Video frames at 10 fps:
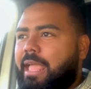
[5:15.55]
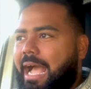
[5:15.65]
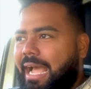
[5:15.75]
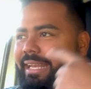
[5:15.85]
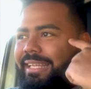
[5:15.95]

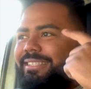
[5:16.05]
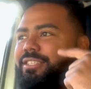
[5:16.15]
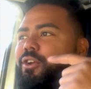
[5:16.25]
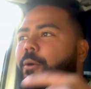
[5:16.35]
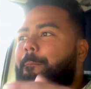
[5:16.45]
I need
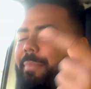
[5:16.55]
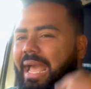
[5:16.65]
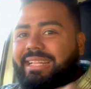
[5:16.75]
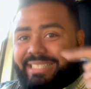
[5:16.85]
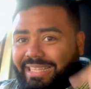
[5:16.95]
to go
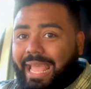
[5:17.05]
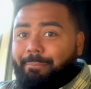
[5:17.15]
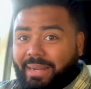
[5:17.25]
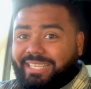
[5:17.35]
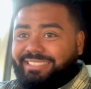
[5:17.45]
back to that
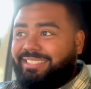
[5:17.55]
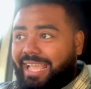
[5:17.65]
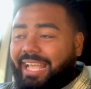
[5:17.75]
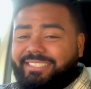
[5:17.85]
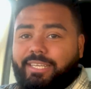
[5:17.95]

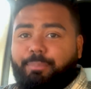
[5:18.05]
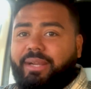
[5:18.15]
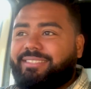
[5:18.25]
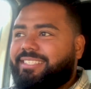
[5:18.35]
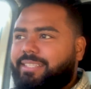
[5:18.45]
mindset as an
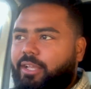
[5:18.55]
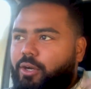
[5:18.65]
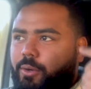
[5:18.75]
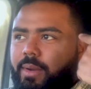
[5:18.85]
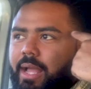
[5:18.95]
apprentice and
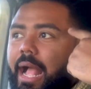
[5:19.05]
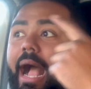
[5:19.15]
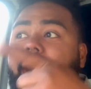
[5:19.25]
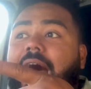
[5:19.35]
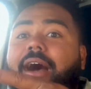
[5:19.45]
go,
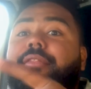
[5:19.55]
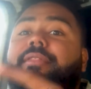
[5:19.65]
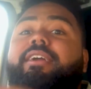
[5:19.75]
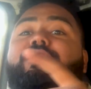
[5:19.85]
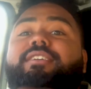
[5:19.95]

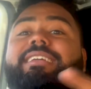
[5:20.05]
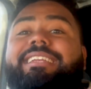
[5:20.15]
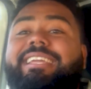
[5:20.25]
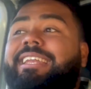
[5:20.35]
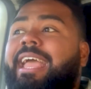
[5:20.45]
they're going to
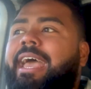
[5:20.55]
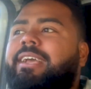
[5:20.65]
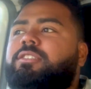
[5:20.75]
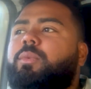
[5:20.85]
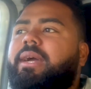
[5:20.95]
need
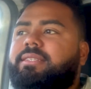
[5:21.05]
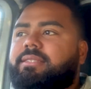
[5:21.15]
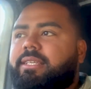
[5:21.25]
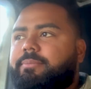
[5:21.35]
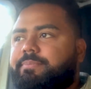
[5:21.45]
X, Y,
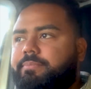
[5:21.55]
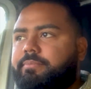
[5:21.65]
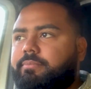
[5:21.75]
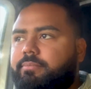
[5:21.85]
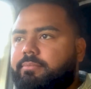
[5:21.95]
Z.
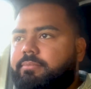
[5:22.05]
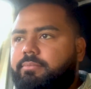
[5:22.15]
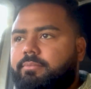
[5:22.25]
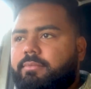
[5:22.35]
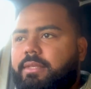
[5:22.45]

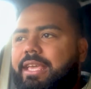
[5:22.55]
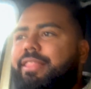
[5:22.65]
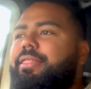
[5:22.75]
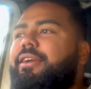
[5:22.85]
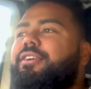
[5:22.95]

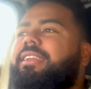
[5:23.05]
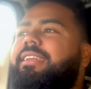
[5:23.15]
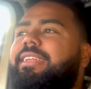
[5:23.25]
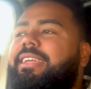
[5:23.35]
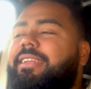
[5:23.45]
They're going to
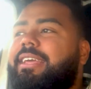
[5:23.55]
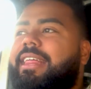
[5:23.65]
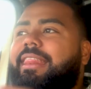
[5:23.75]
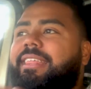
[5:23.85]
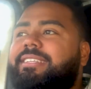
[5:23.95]
need
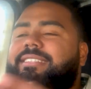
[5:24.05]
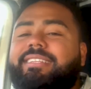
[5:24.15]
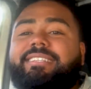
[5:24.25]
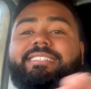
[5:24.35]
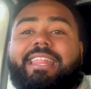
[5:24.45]
this,
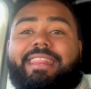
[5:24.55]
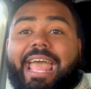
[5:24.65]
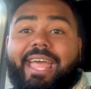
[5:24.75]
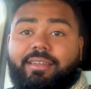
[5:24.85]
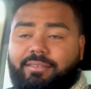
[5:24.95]
this, and that.